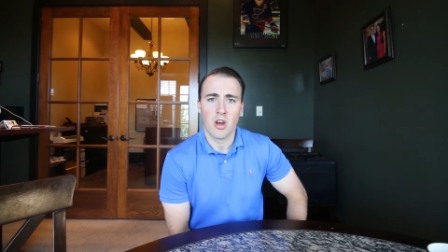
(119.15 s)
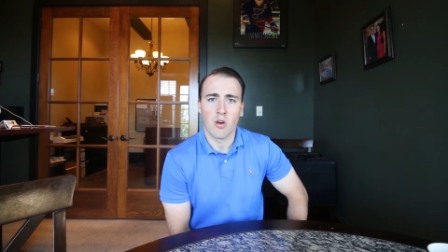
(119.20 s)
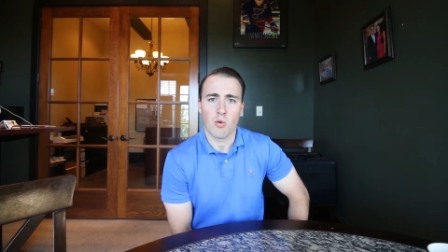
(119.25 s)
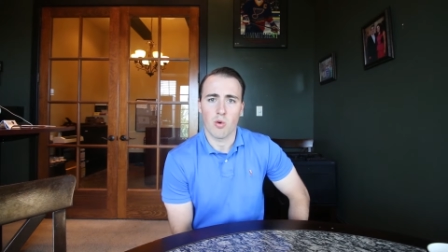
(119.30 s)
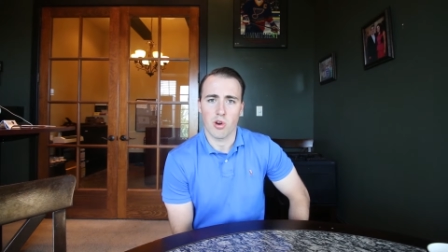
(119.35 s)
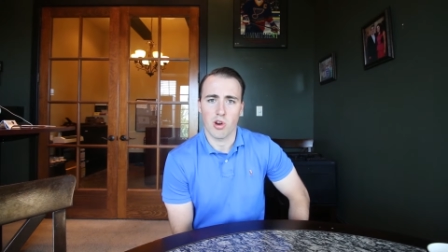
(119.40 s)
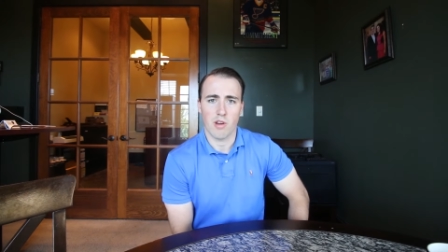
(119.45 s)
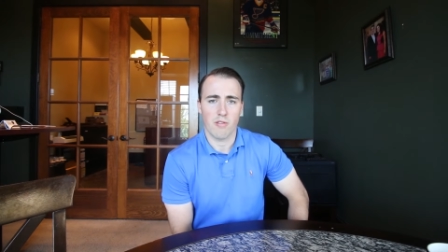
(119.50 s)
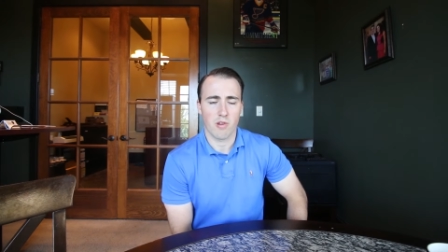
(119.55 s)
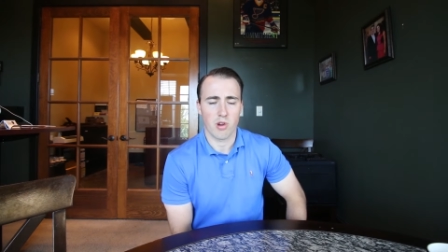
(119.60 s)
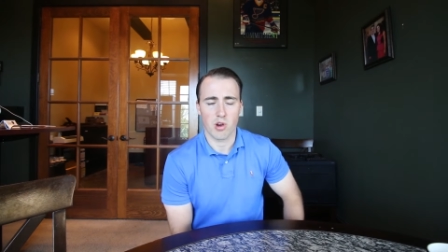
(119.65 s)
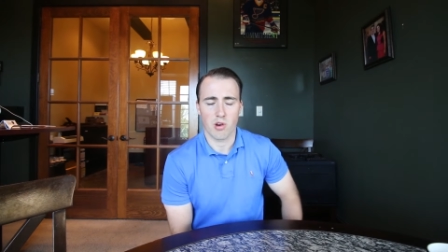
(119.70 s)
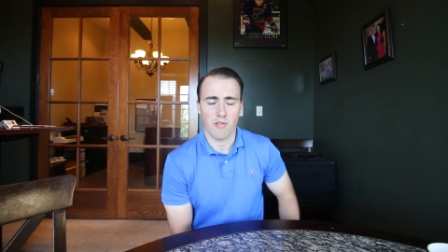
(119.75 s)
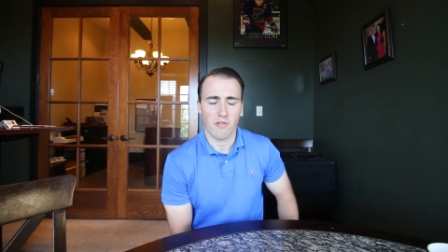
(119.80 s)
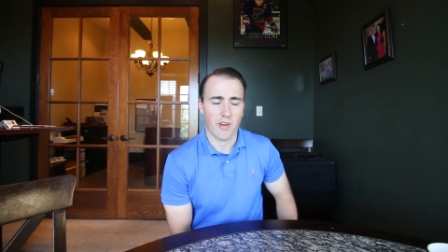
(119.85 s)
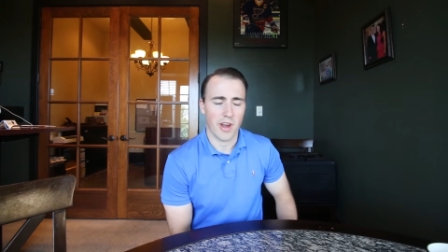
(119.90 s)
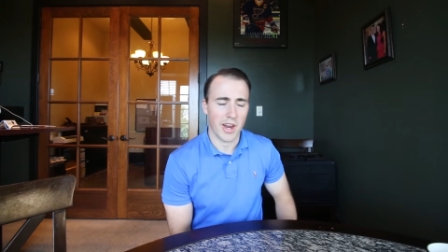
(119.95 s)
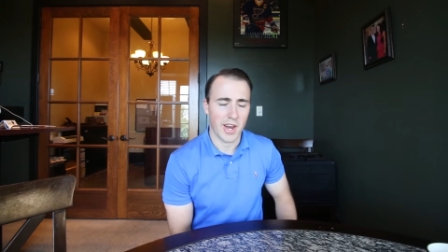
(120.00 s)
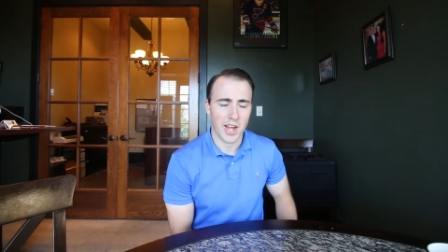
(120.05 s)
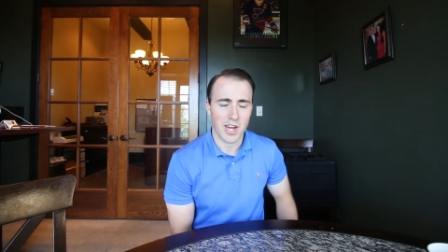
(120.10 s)
wherever your
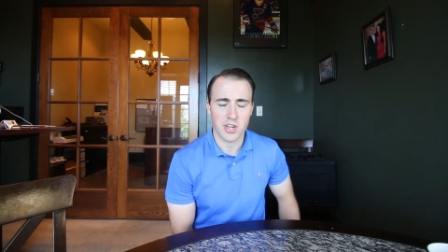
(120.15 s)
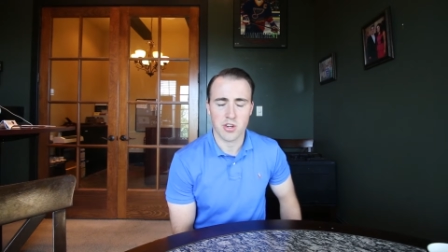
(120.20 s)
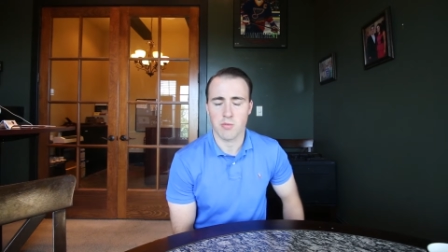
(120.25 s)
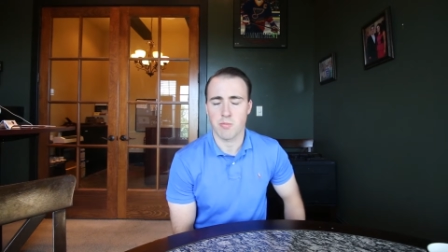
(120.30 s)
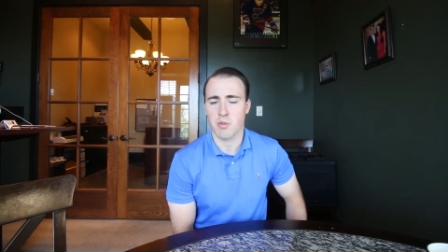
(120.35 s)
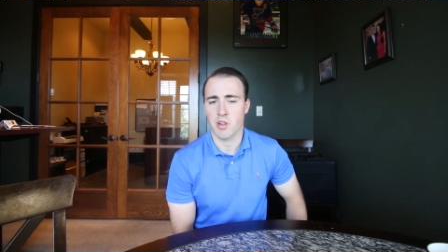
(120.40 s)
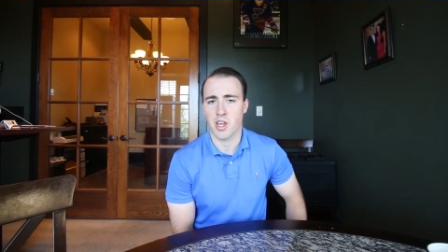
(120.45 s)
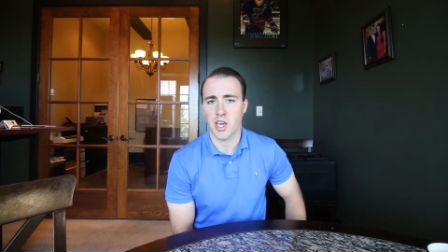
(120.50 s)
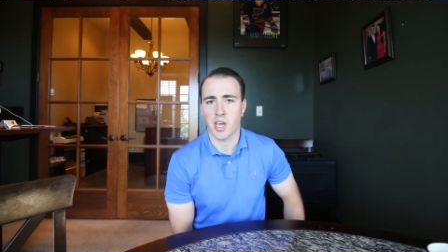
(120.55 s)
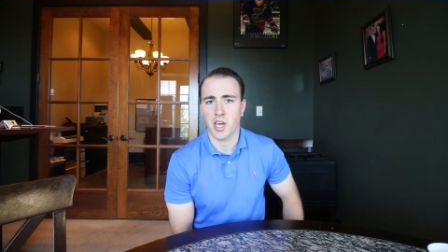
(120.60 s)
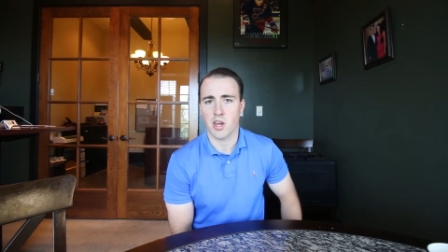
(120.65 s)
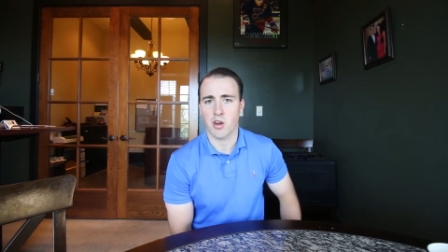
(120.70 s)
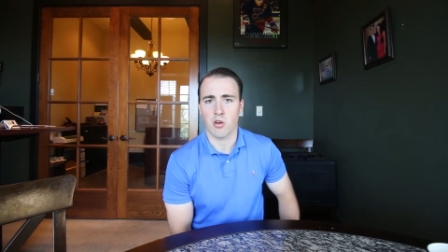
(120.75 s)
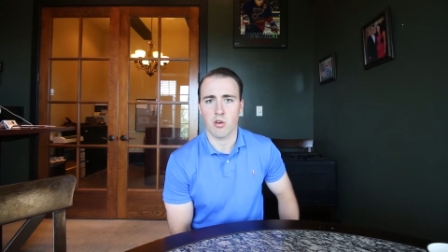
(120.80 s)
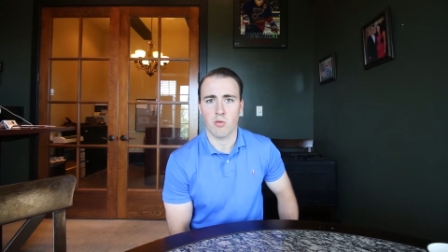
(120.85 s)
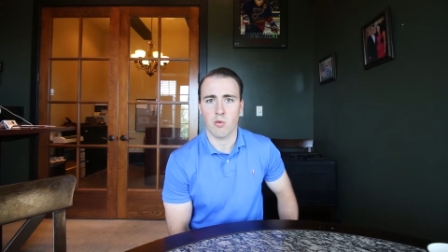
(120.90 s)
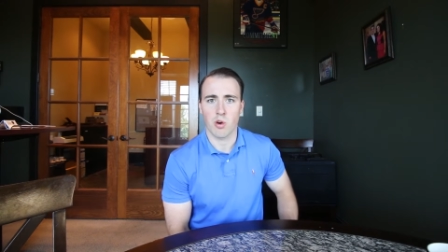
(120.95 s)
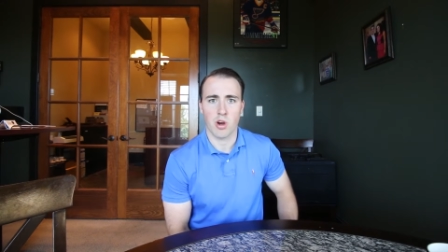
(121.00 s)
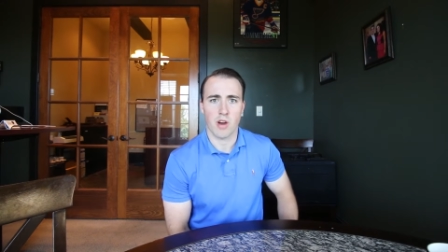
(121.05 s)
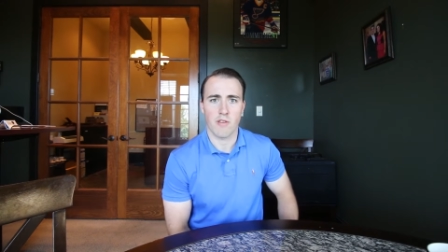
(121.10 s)
financial plan
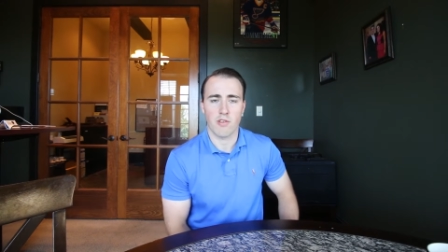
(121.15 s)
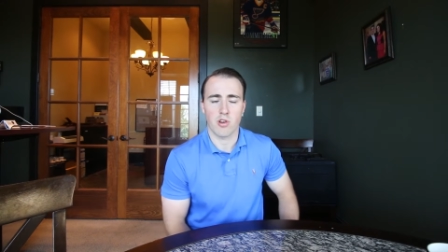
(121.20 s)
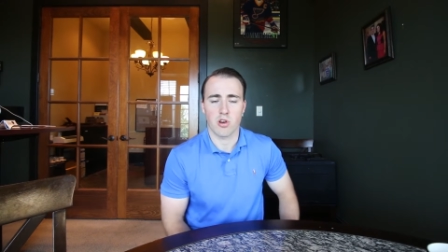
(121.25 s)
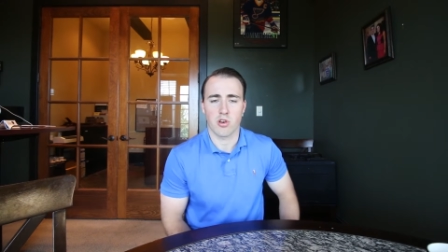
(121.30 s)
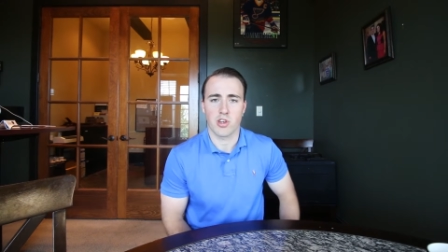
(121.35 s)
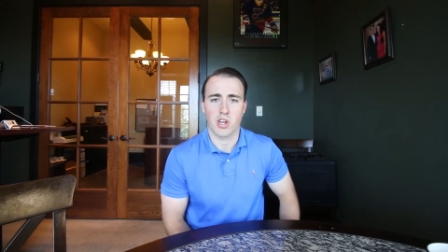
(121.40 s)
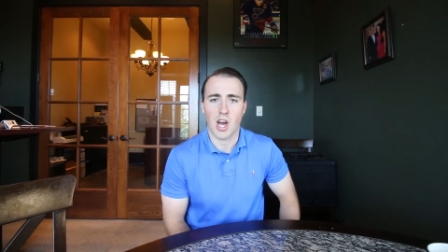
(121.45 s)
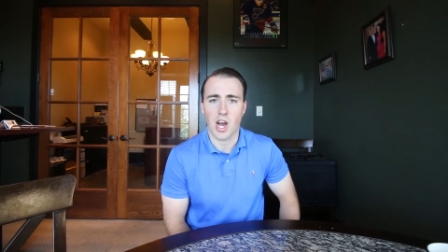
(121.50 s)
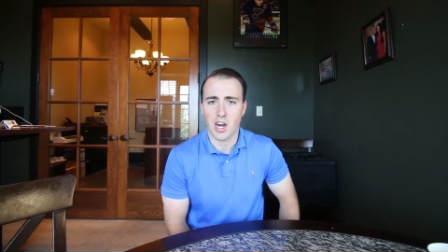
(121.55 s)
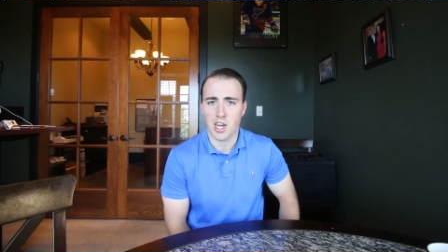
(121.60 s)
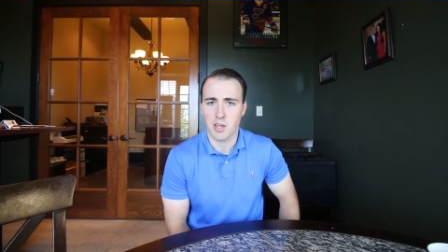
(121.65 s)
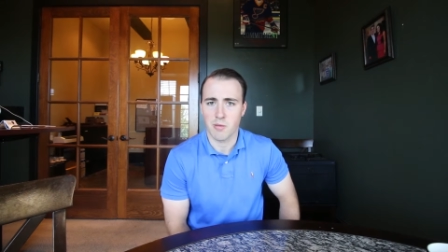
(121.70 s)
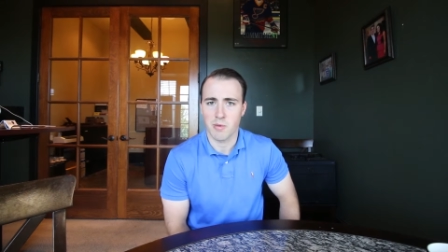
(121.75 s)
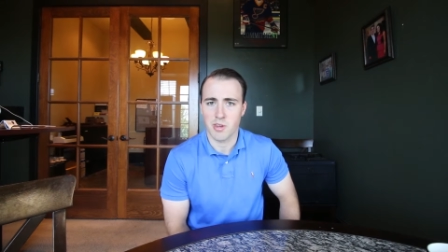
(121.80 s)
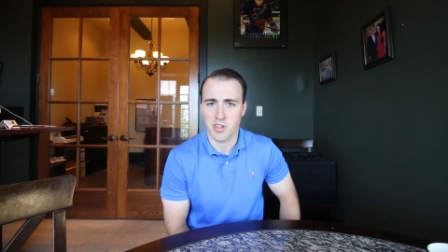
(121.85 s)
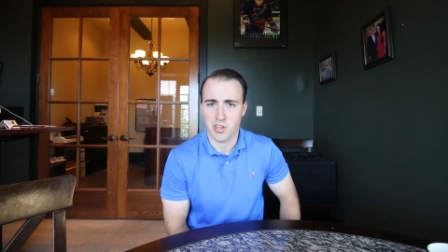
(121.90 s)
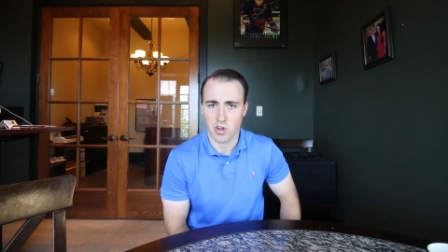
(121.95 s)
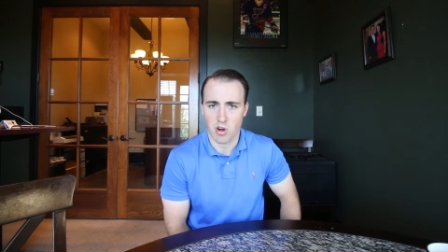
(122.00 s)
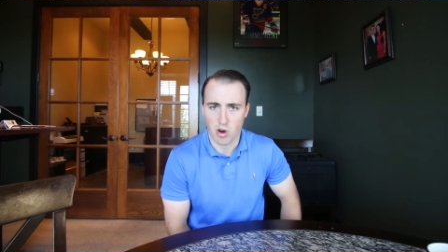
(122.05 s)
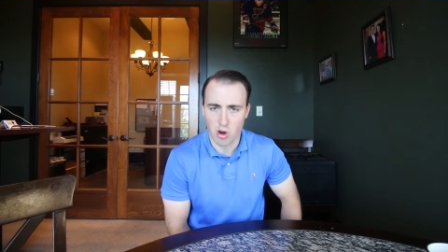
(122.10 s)
or wherever your
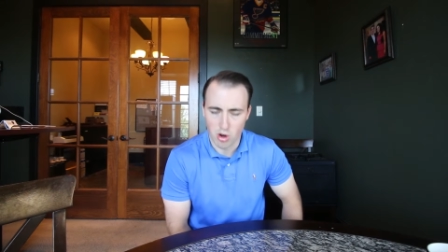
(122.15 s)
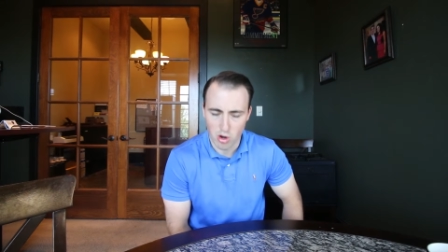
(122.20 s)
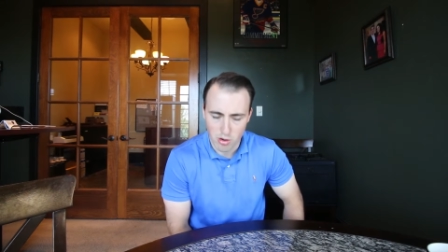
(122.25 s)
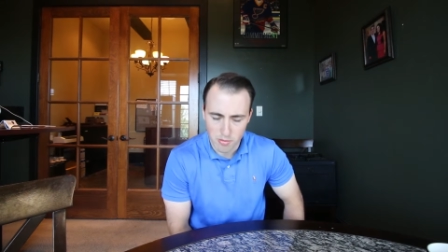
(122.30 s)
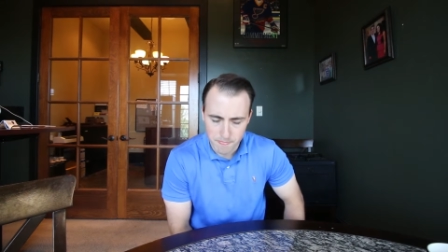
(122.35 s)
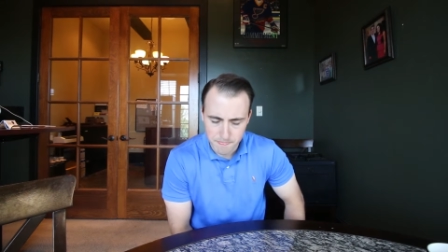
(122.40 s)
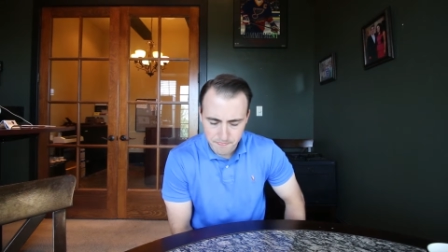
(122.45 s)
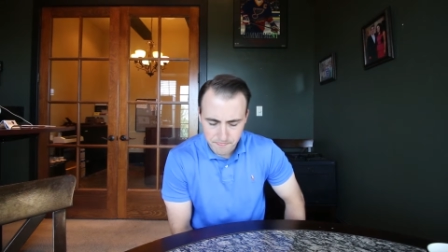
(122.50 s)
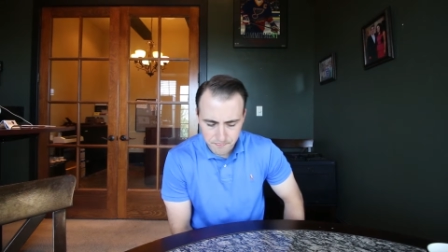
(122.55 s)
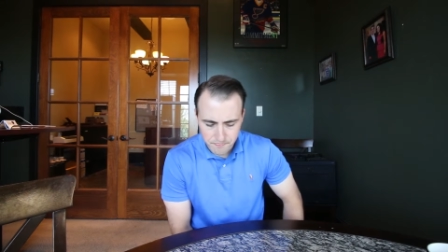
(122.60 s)
documents are.